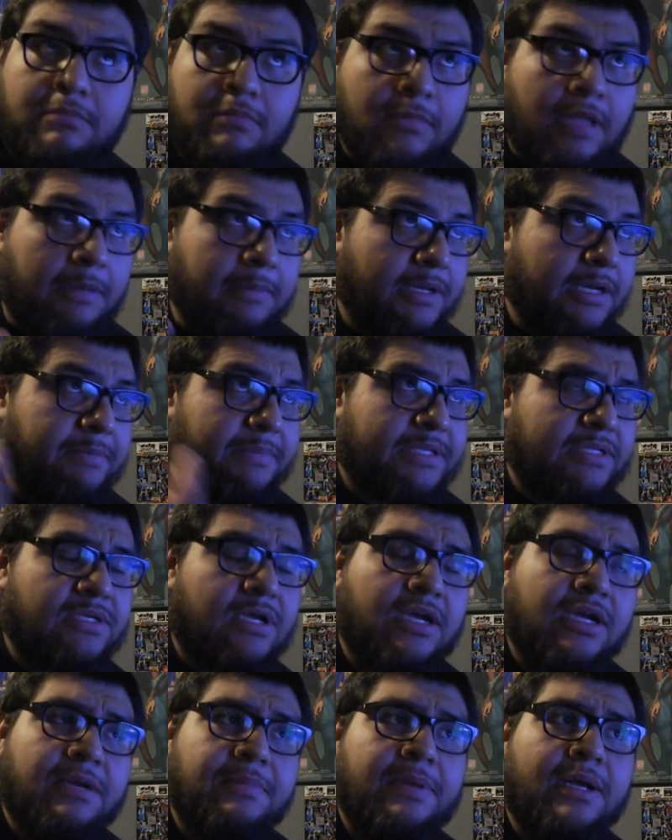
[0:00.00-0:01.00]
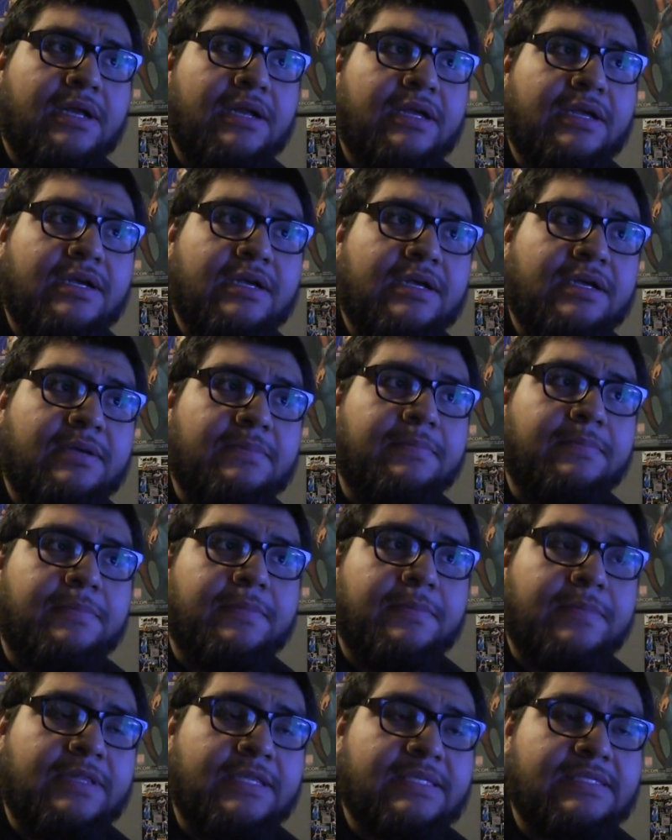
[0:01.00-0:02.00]
I'm gonna be talking about it
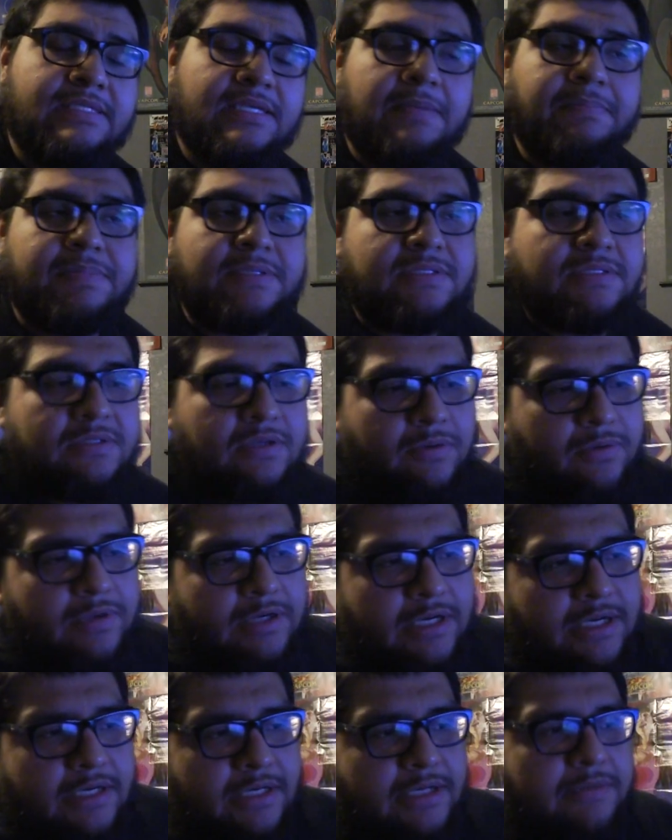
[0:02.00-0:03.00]
in this episode